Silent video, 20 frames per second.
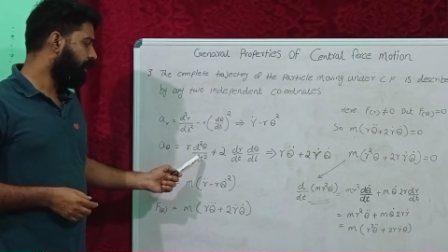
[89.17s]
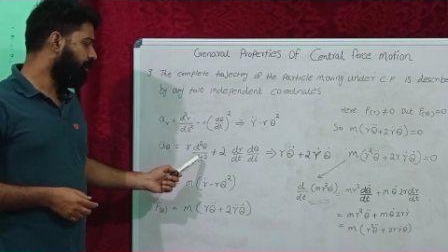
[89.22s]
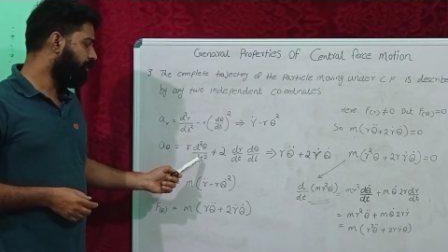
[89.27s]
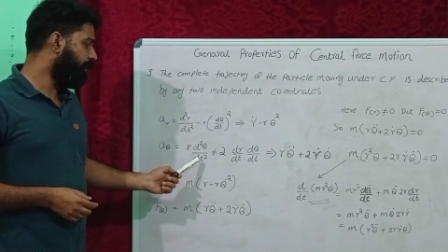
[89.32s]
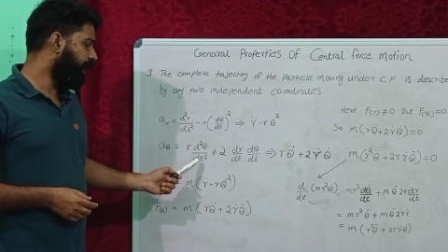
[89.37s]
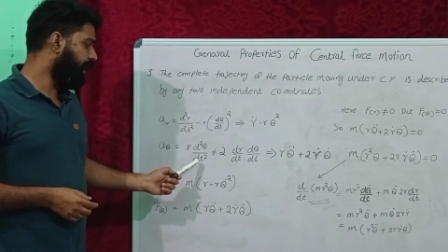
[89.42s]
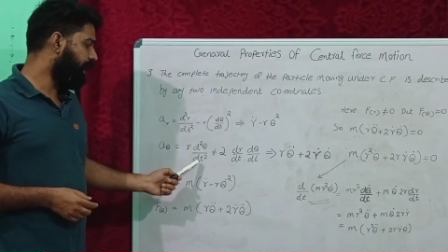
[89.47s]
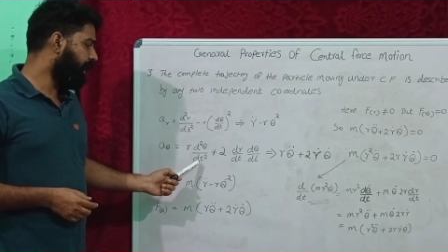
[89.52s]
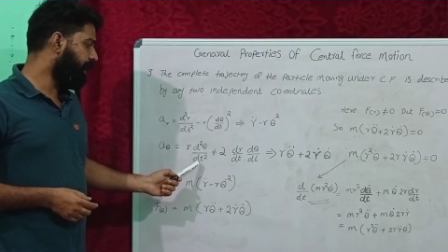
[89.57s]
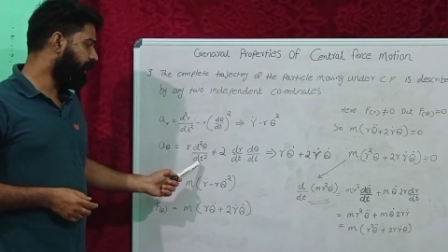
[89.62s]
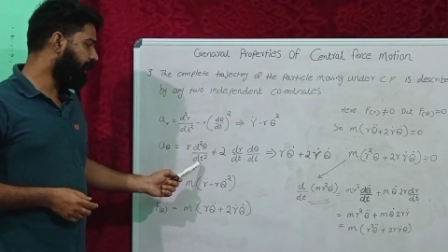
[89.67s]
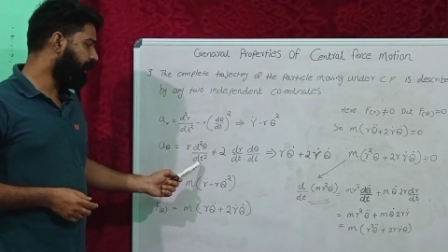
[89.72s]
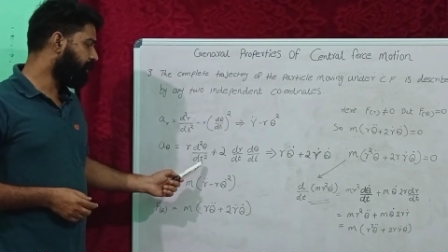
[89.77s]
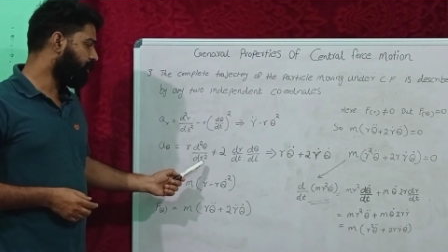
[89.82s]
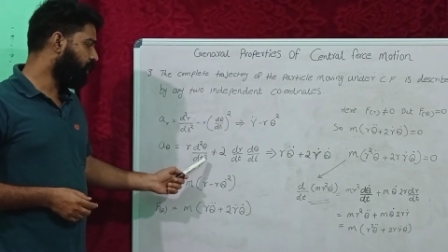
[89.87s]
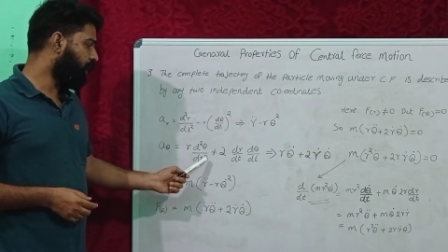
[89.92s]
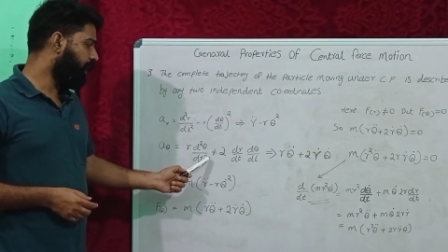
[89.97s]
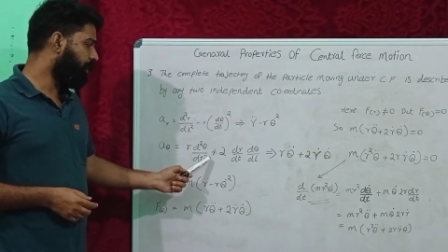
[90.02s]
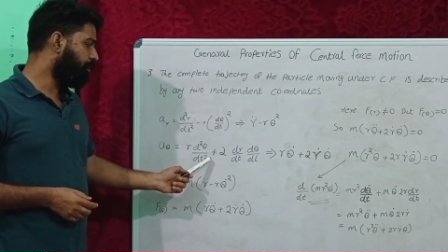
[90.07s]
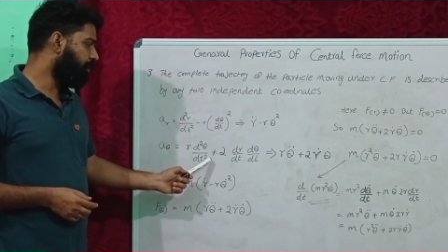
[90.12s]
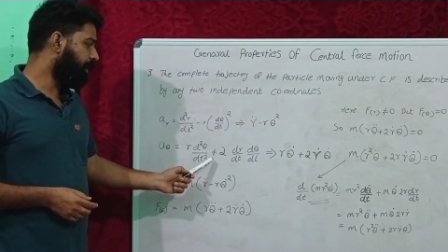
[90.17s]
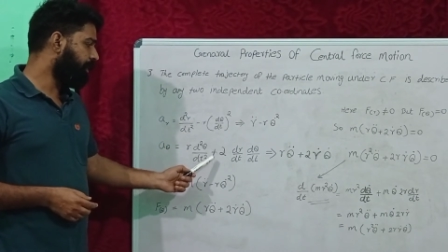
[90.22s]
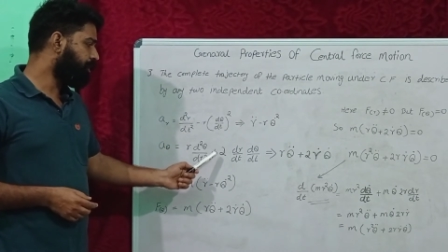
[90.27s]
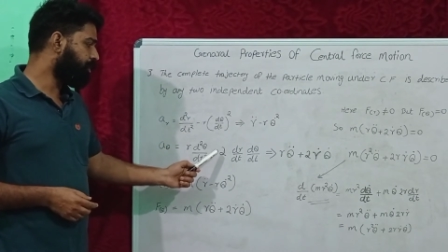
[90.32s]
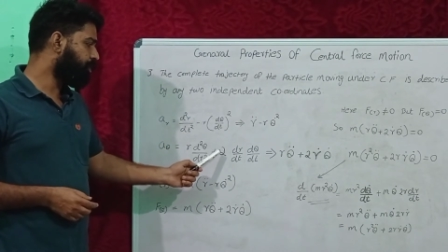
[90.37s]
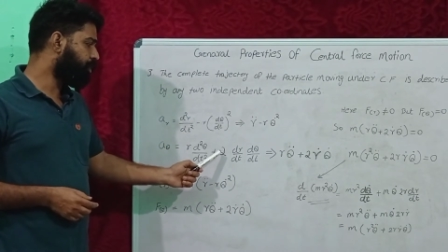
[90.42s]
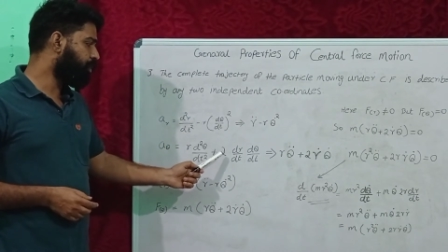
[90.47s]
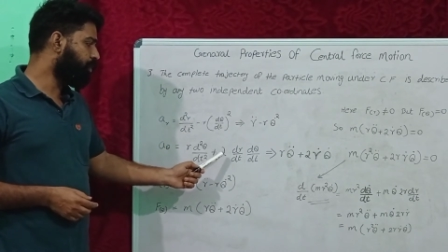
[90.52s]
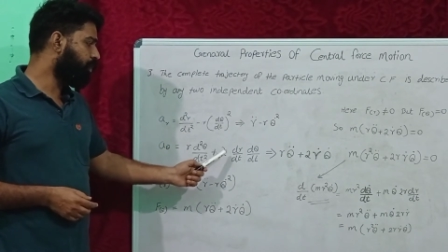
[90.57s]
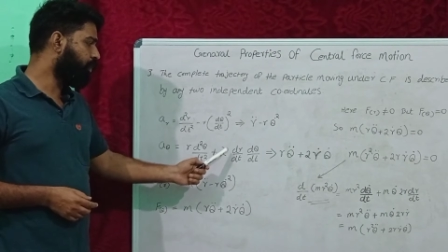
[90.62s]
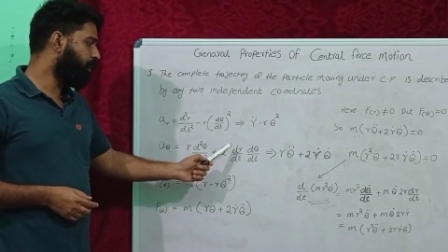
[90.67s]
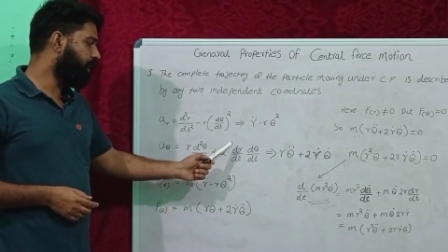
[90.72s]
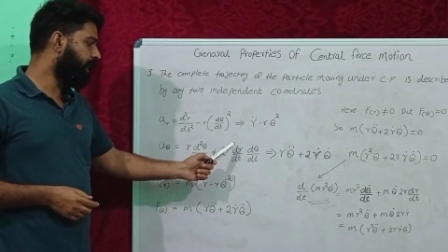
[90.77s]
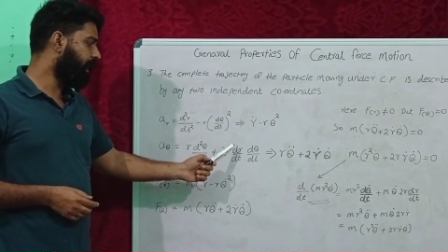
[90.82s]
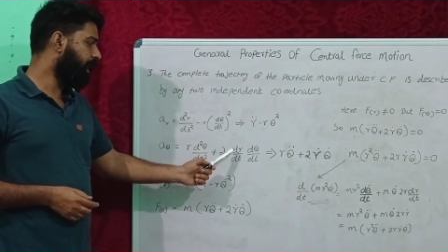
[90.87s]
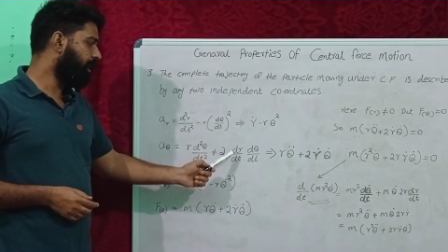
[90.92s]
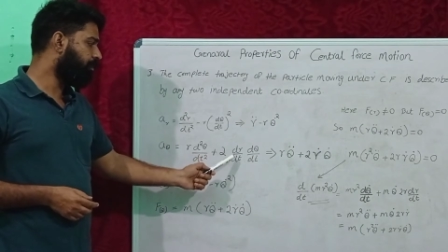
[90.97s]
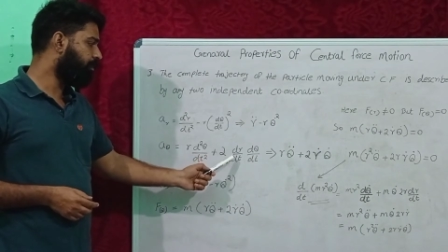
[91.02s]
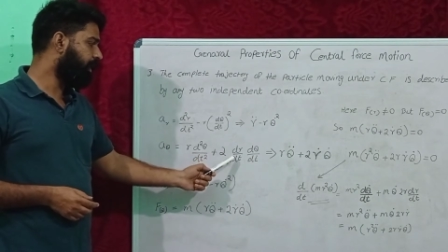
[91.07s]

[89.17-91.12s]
by dt square plus 2 dr